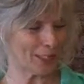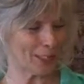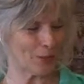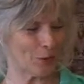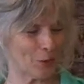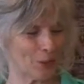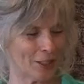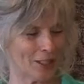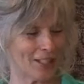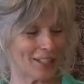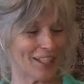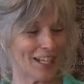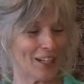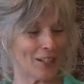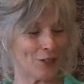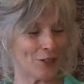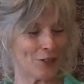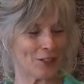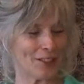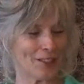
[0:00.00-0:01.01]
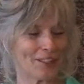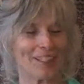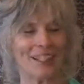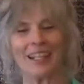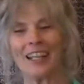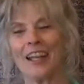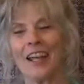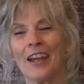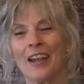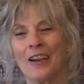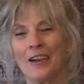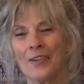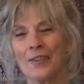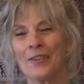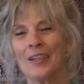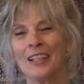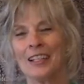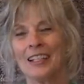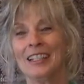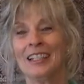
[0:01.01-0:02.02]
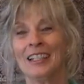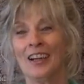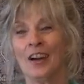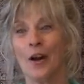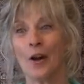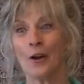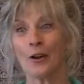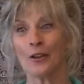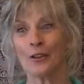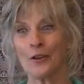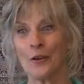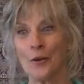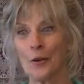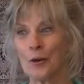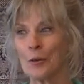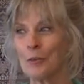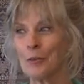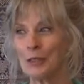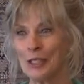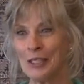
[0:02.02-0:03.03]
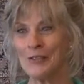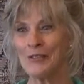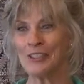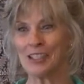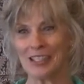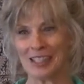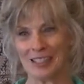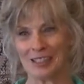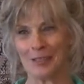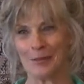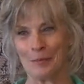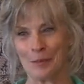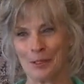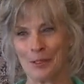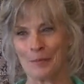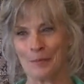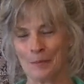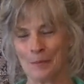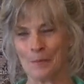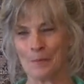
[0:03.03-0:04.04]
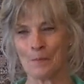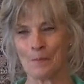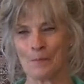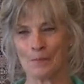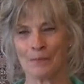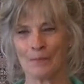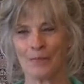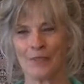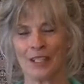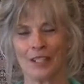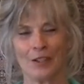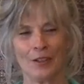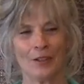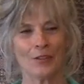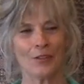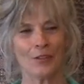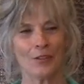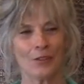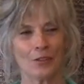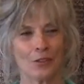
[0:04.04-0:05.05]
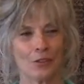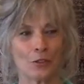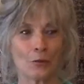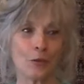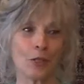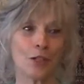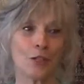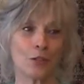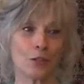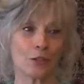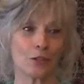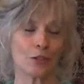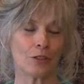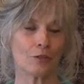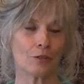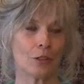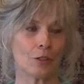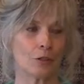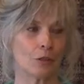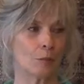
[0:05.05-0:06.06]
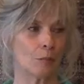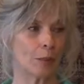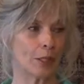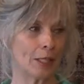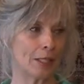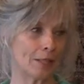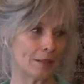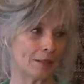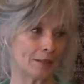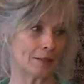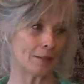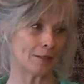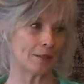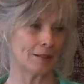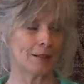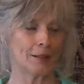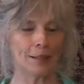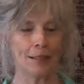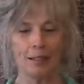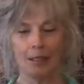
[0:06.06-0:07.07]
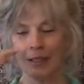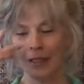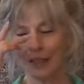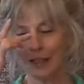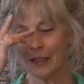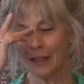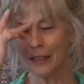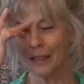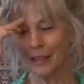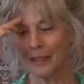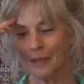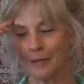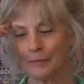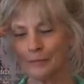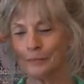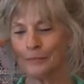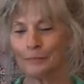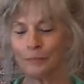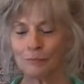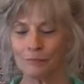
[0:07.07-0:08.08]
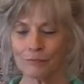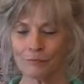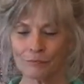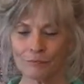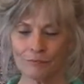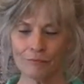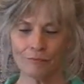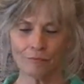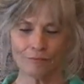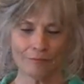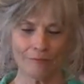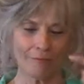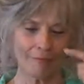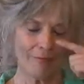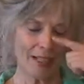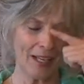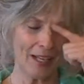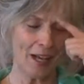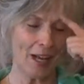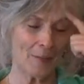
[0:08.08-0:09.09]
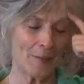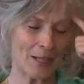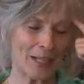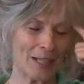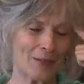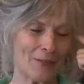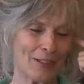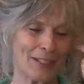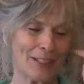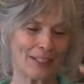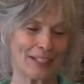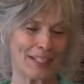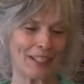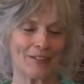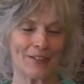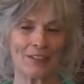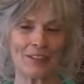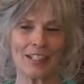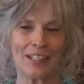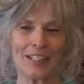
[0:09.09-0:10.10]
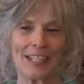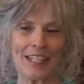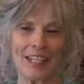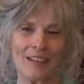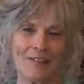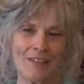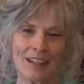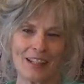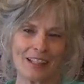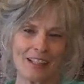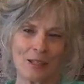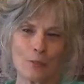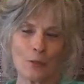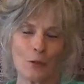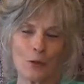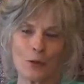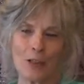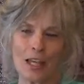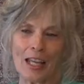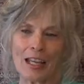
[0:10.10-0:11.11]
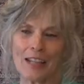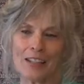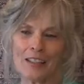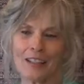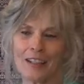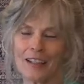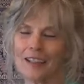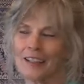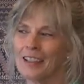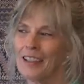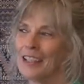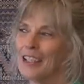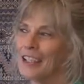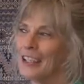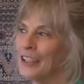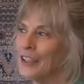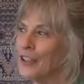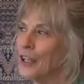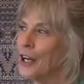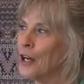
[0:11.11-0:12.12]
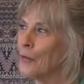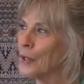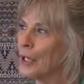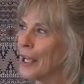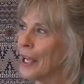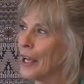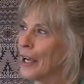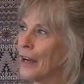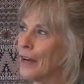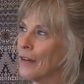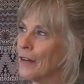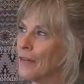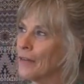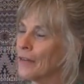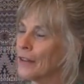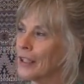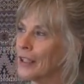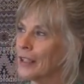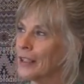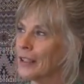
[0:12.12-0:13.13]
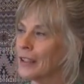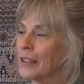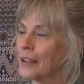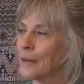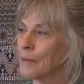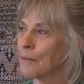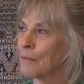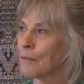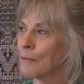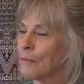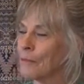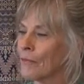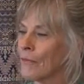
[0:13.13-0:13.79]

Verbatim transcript: at organizations that have hardcore belief systems, you know, and those are structures, structured places. Um, yeah, I mean, even even even simple things like, you know, how we have like um,